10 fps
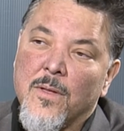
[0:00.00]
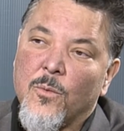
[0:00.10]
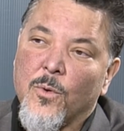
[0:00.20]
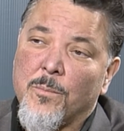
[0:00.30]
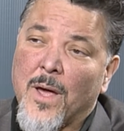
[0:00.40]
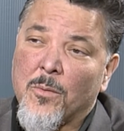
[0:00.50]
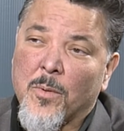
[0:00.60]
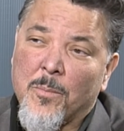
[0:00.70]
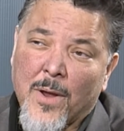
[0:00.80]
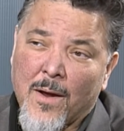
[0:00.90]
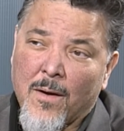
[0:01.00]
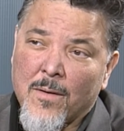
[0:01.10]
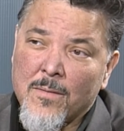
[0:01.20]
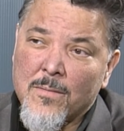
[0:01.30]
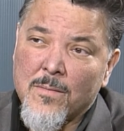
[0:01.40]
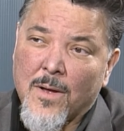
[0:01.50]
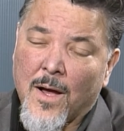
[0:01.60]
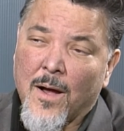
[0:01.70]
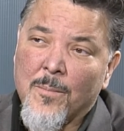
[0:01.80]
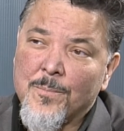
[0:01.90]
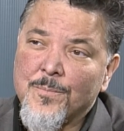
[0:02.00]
would better prepare, a